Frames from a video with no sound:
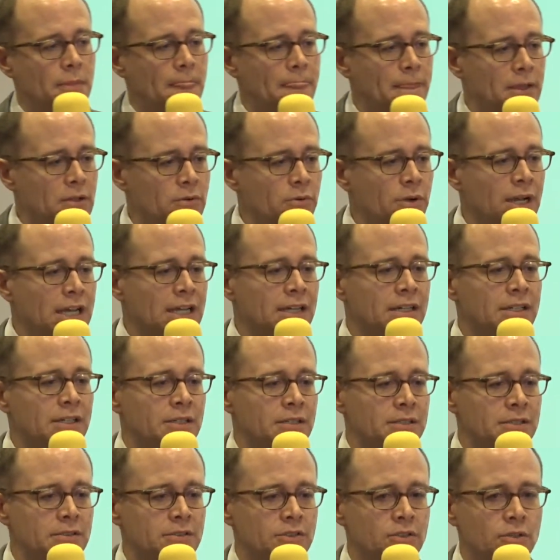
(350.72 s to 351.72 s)
created
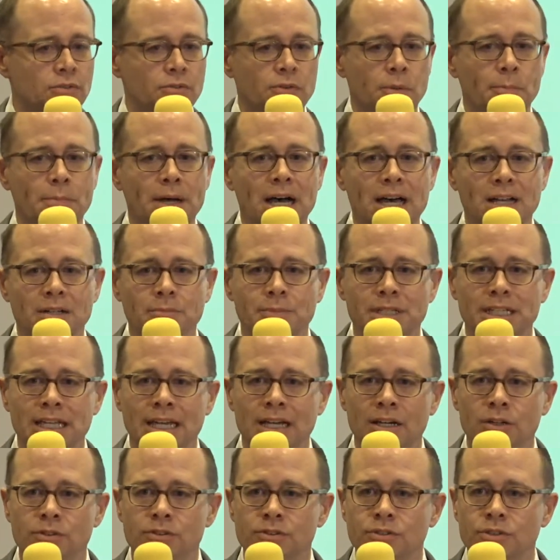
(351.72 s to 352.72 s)
a sort of a bottoming
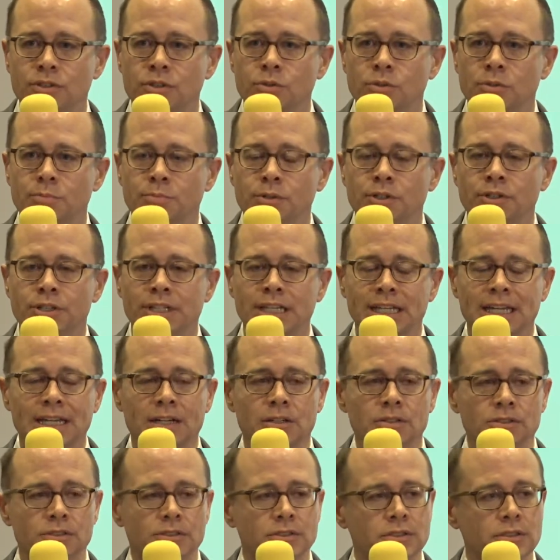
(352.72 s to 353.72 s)
out, a burning
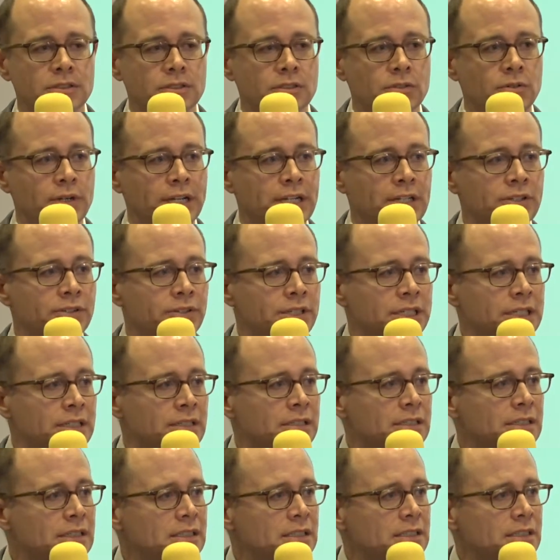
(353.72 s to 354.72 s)
out, a
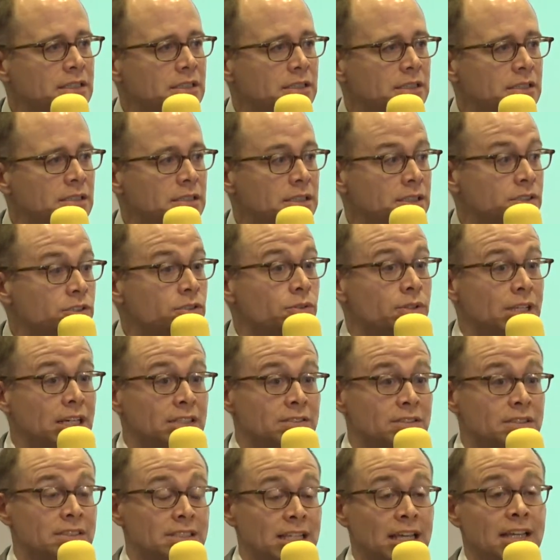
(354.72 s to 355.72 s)
cratering in
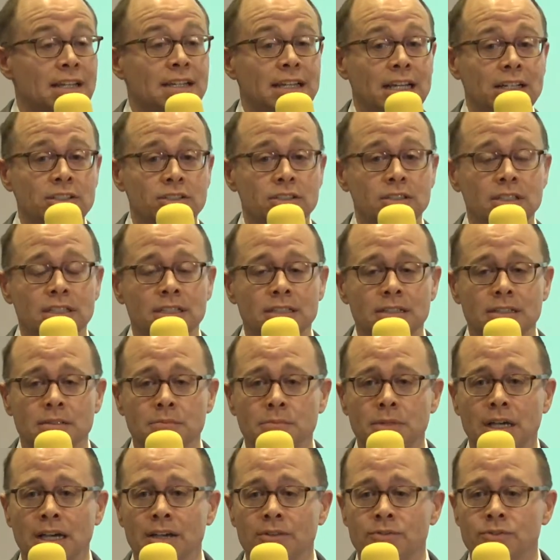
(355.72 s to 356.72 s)
2010, actually,
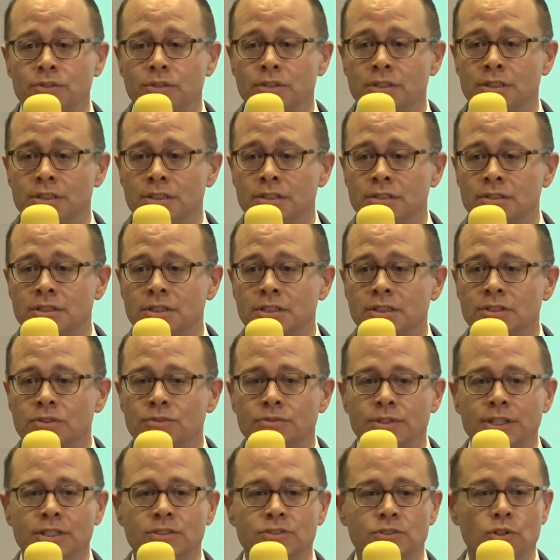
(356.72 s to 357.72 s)
after the
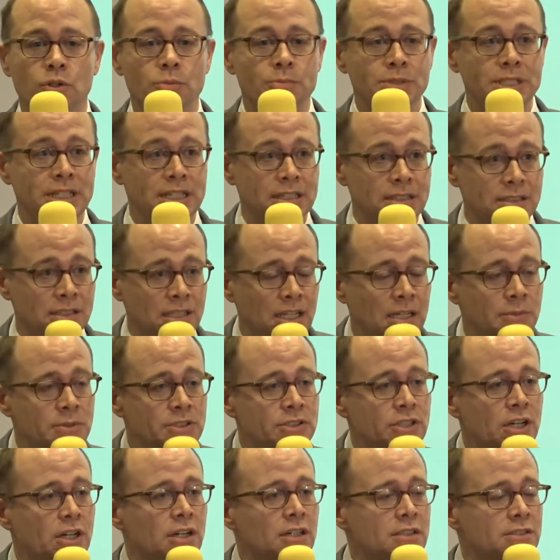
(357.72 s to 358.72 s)
failed Copenhagen climate
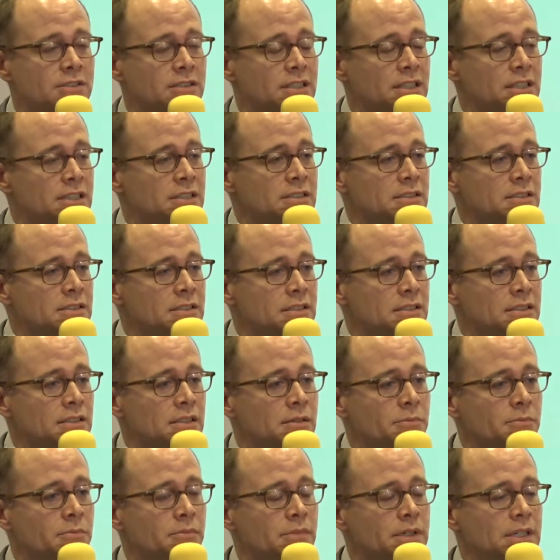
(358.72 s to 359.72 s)
talks and
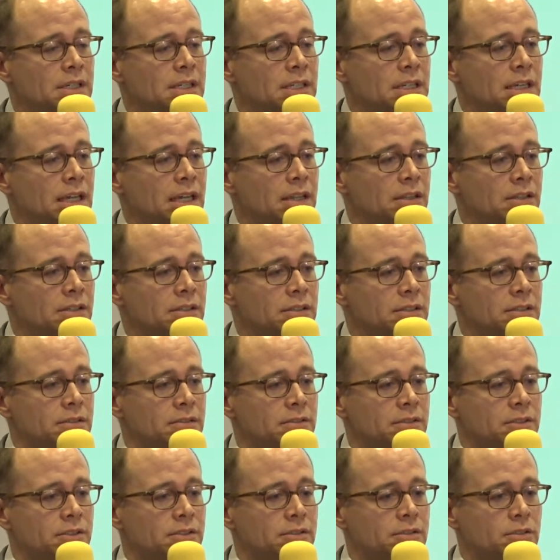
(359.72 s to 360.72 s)

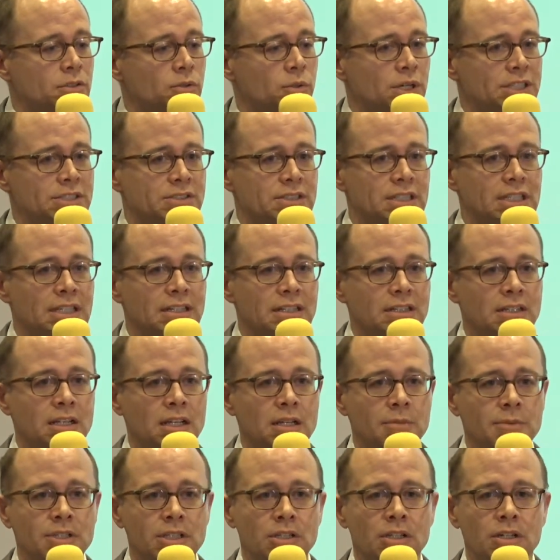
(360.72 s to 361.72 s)
the quest to get a
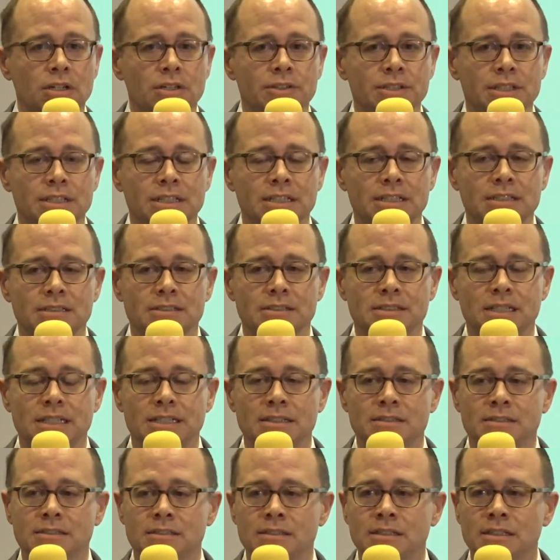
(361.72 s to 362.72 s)
climate law in the United
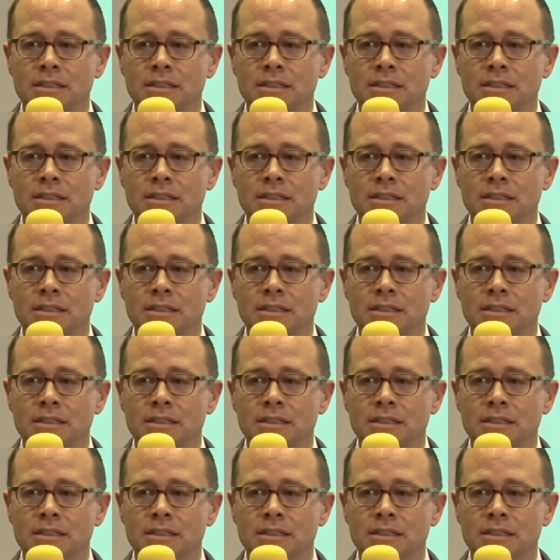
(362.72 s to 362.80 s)
States.